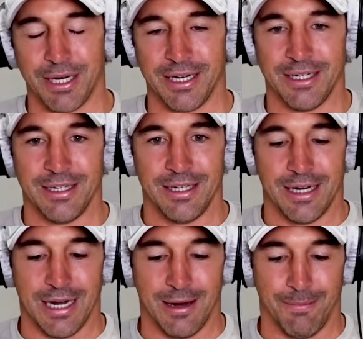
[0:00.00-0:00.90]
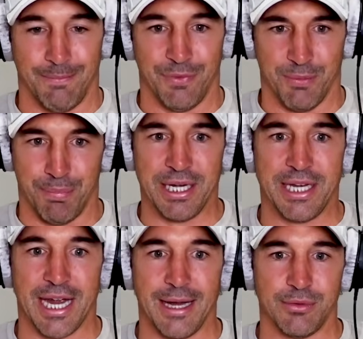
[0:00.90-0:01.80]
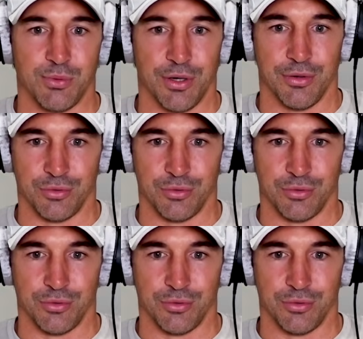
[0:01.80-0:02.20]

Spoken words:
But the big games where